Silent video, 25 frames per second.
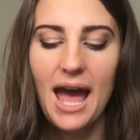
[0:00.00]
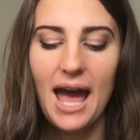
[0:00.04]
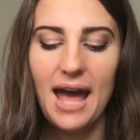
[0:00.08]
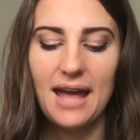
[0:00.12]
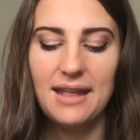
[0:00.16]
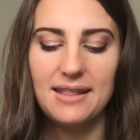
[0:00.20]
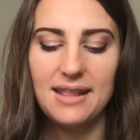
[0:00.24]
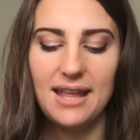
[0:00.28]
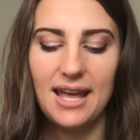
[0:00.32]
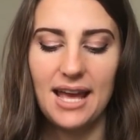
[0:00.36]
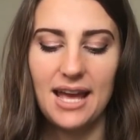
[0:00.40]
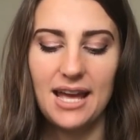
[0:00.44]

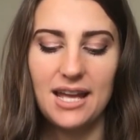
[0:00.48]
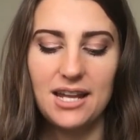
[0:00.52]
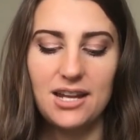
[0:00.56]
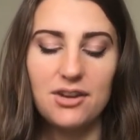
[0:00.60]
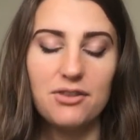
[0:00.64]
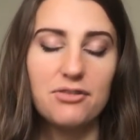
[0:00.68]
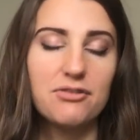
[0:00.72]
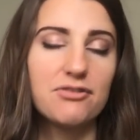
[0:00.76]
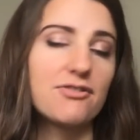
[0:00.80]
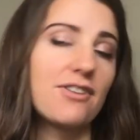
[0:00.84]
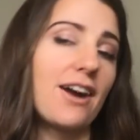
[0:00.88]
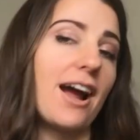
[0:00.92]
And
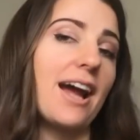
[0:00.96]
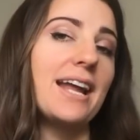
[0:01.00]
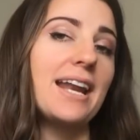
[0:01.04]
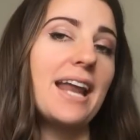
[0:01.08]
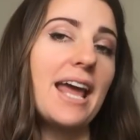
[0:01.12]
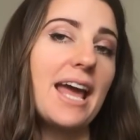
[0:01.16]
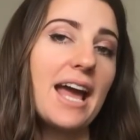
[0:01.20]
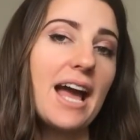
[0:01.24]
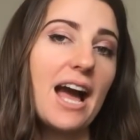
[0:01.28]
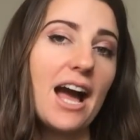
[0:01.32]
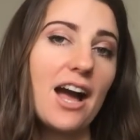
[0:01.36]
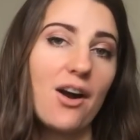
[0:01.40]
then
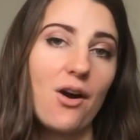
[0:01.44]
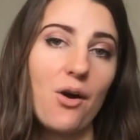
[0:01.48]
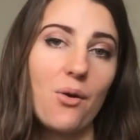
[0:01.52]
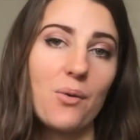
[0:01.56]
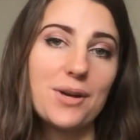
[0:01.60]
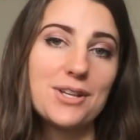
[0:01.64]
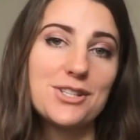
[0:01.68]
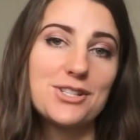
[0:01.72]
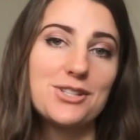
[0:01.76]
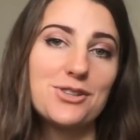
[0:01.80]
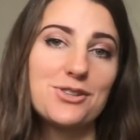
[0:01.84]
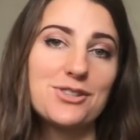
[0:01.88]
Friday, I
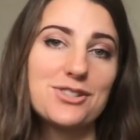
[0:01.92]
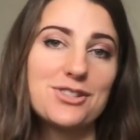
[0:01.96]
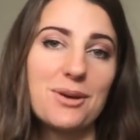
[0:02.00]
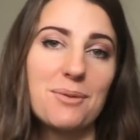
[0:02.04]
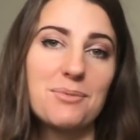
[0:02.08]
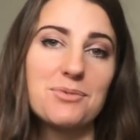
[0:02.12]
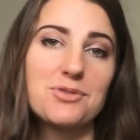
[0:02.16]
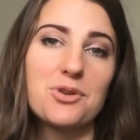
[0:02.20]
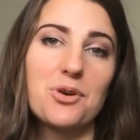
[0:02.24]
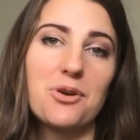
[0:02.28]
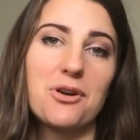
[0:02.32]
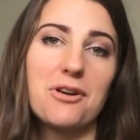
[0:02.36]
always do
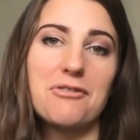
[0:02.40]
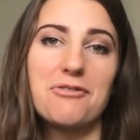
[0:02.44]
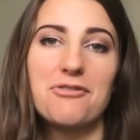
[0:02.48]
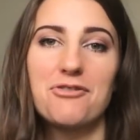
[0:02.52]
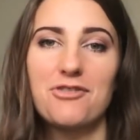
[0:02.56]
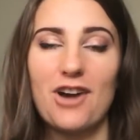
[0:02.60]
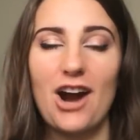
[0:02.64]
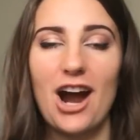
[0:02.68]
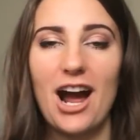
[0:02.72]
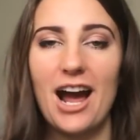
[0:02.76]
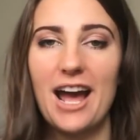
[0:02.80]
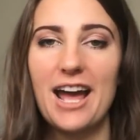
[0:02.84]
some sort of
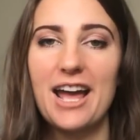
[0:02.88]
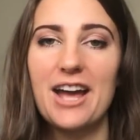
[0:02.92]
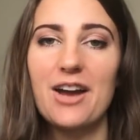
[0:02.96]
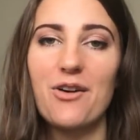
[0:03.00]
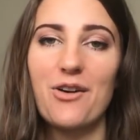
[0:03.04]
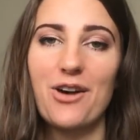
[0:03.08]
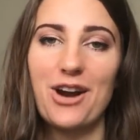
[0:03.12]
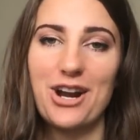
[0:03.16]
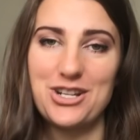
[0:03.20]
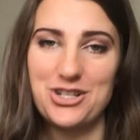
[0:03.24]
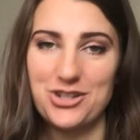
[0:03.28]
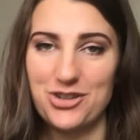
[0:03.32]
fry,
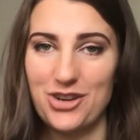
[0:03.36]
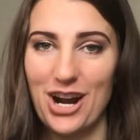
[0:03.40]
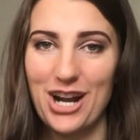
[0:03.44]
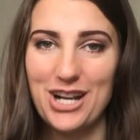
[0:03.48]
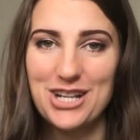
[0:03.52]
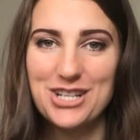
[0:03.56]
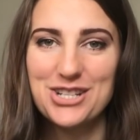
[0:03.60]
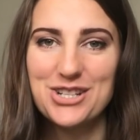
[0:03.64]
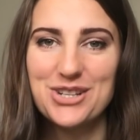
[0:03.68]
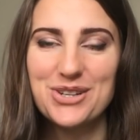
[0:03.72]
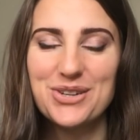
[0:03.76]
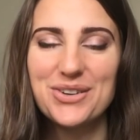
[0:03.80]
or I
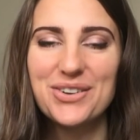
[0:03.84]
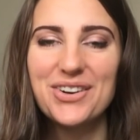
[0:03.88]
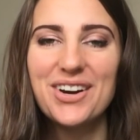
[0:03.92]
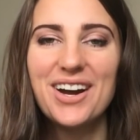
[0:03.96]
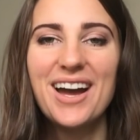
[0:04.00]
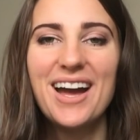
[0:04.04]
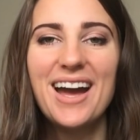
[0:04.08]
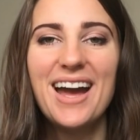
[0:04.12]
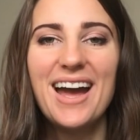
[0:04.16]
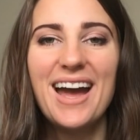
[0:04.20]
try to,